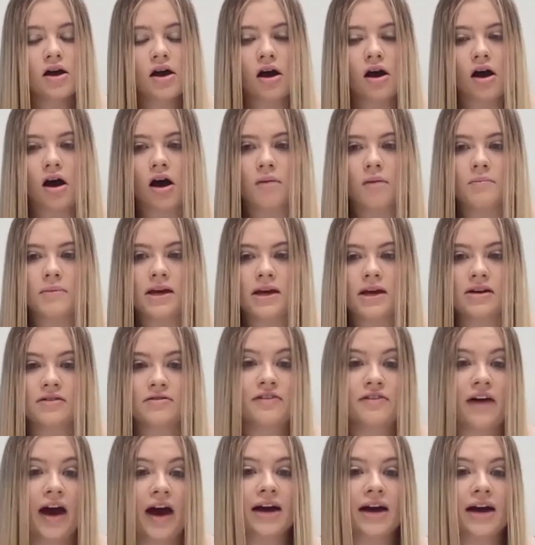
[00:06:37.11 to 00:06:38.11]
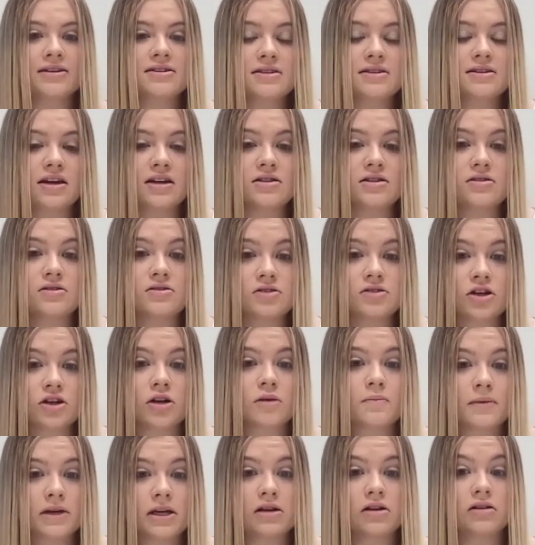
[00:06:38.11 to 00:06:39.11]
In fact, it took
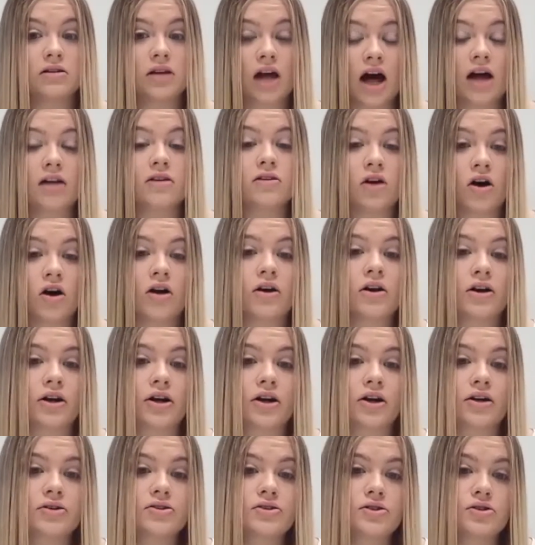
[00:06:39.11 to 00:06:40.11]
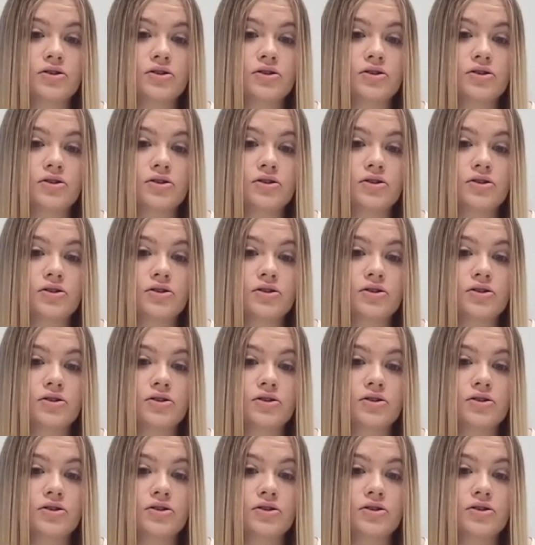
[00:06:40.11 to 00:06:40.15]
me a lot longer